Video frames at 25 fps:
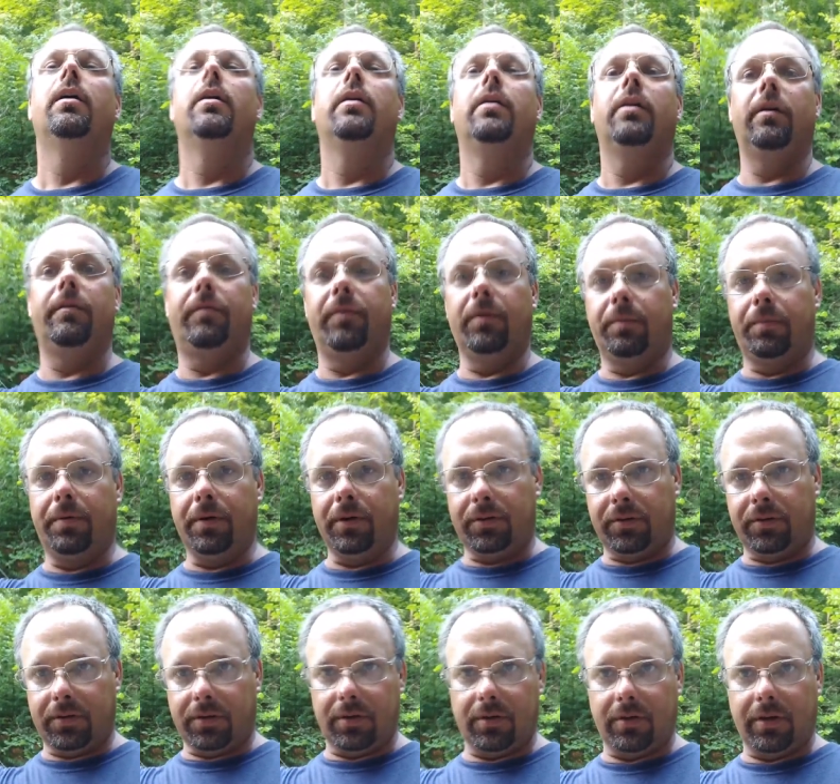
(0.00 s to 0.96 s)
if you
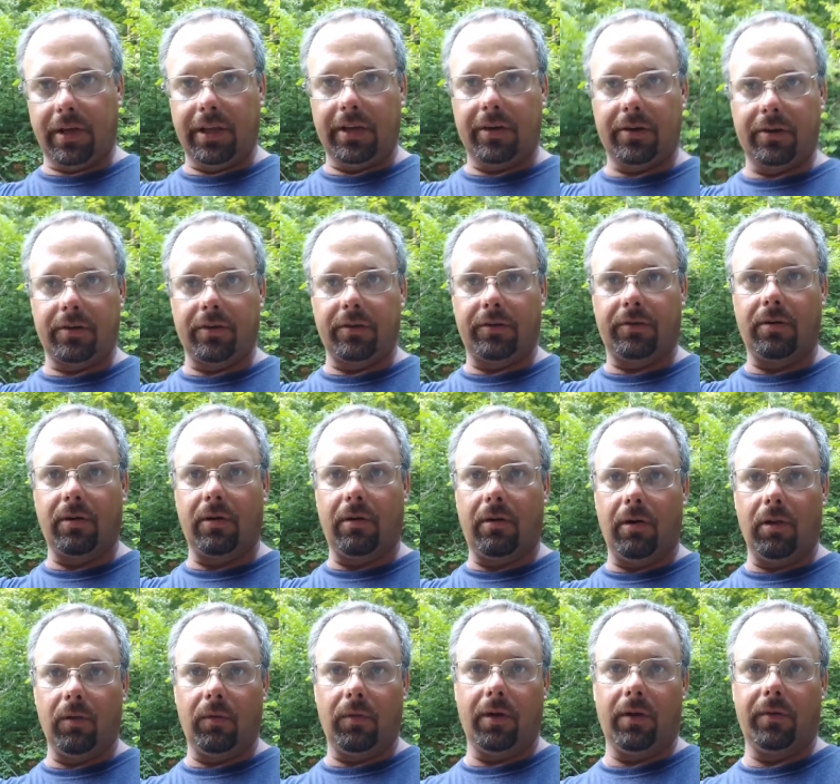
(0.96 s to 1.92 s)
put your heater control
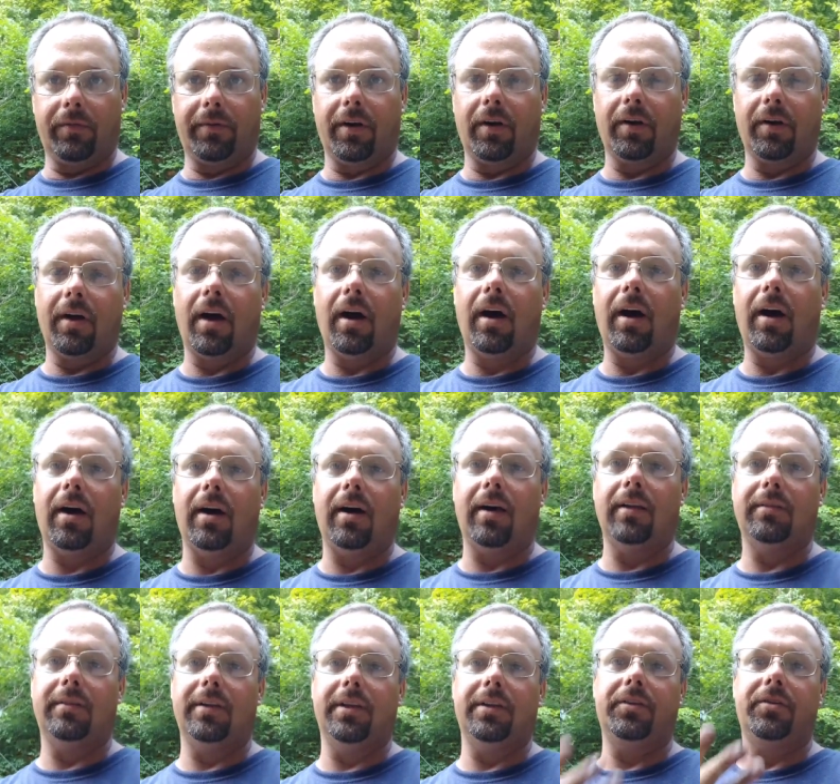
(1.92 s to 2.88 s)
all over on hot,
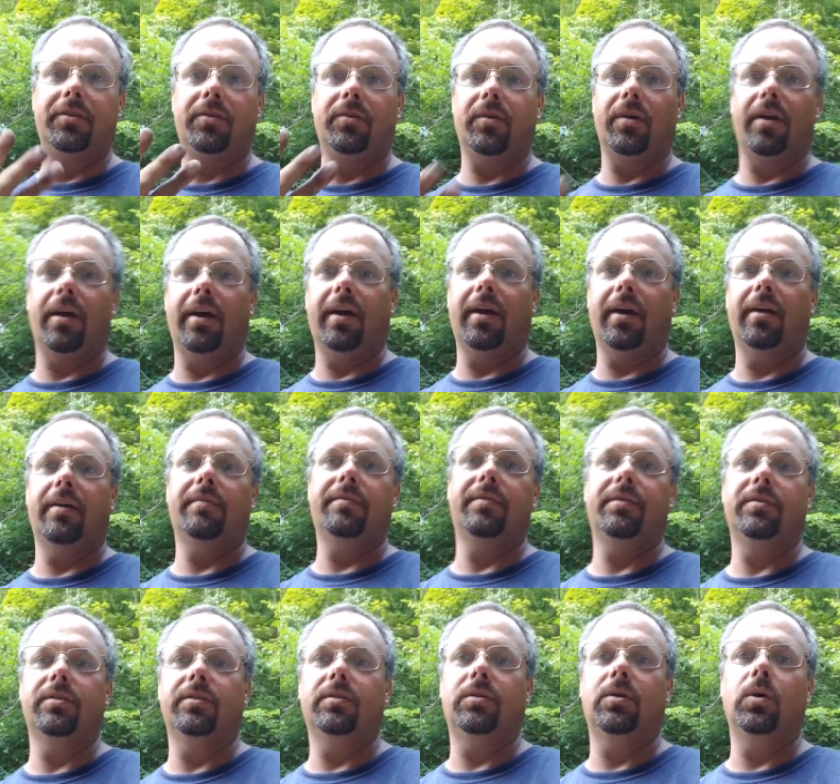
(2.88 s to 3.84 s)
then you're going to have
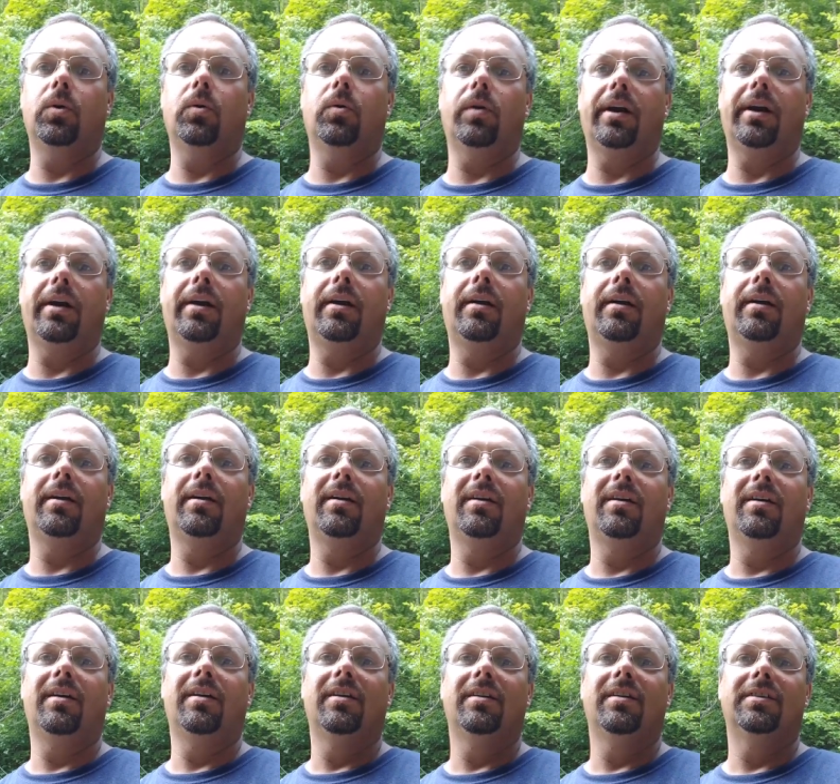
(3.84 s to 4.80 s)
good cool air.
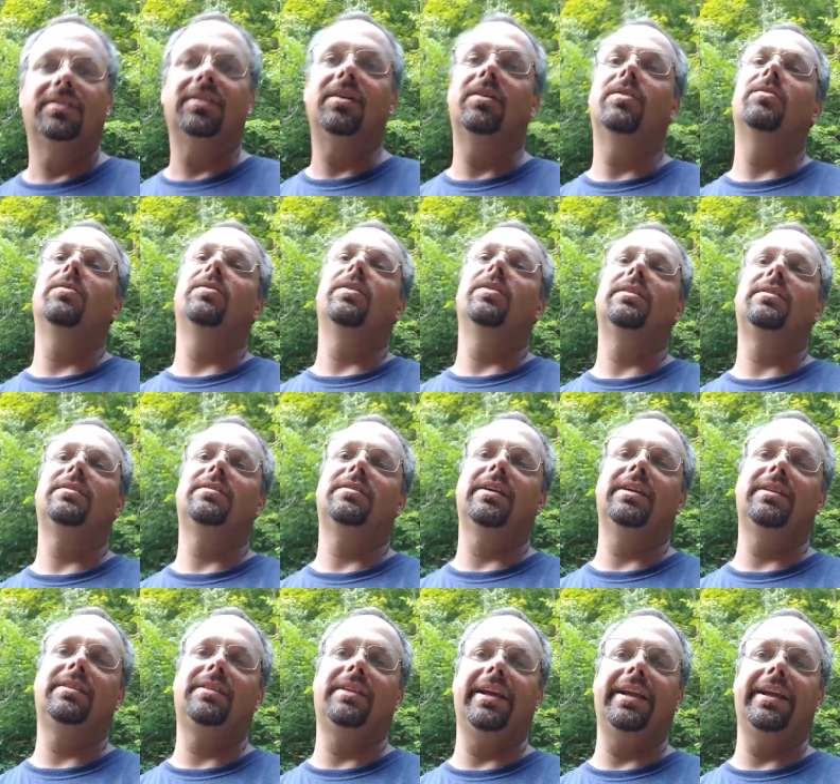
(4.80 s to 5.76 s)
So
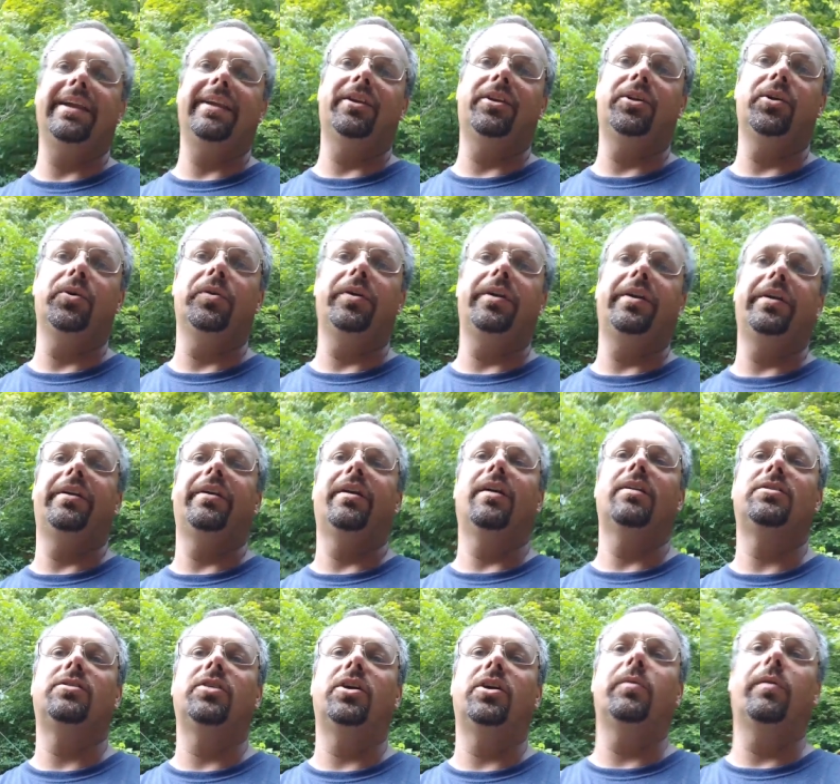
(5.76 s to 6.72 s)
let's get into it here, and I'll
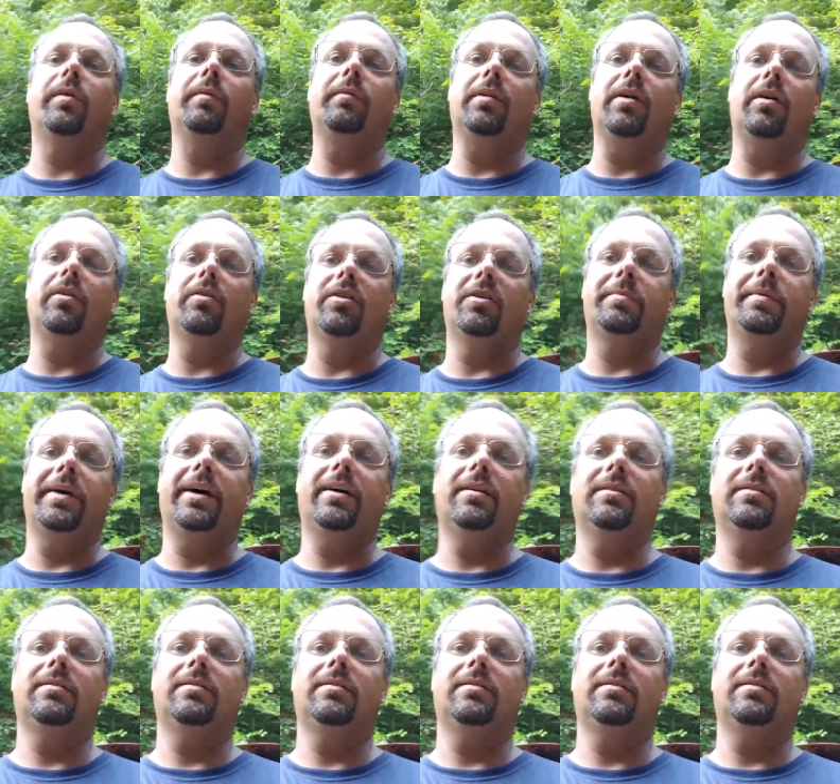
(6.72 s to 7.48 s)
show you what I'm talking about.